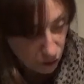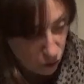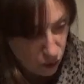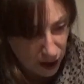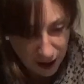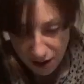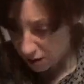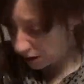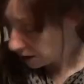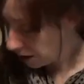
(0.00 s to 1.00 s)
way that
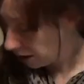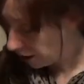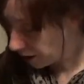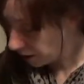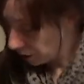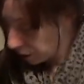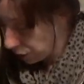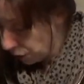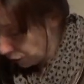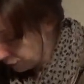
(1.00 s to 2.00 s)
I kind of like the
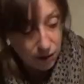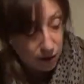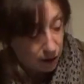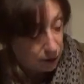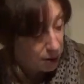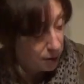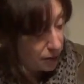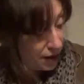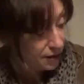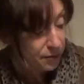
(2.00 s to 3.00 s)
look of, and I'm going to
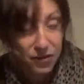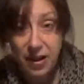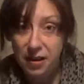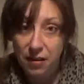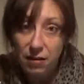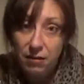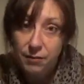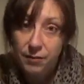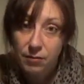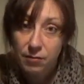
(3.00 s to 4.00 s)
pin them together
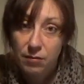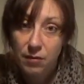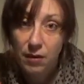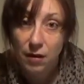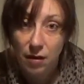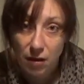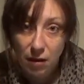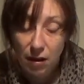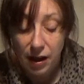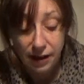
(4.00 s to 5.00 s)

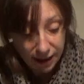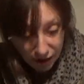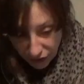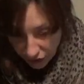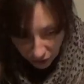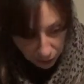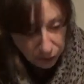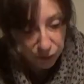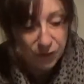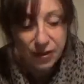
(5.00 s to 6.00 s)
and then sew it
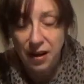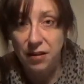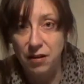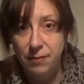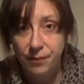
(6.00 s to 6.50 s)
all together